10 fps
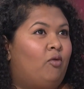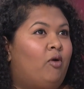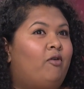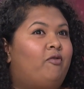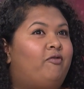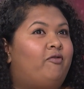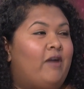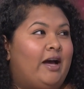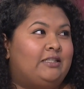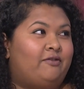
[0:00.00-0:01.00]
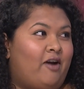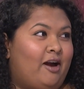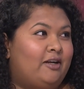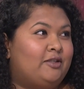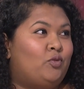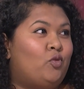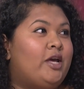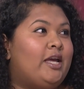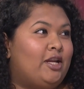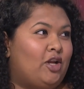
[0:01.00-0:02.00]
Well, as far as
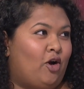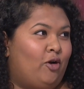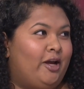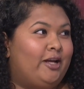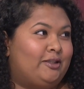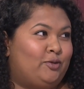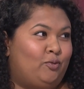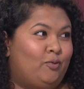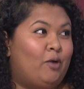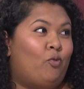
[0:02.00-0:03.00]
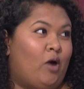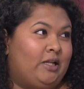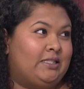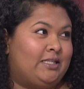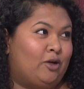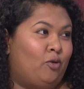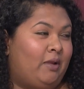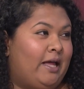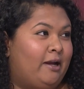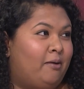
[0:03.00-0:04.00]
we know, it's one single
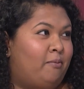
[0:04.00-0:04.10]
planet,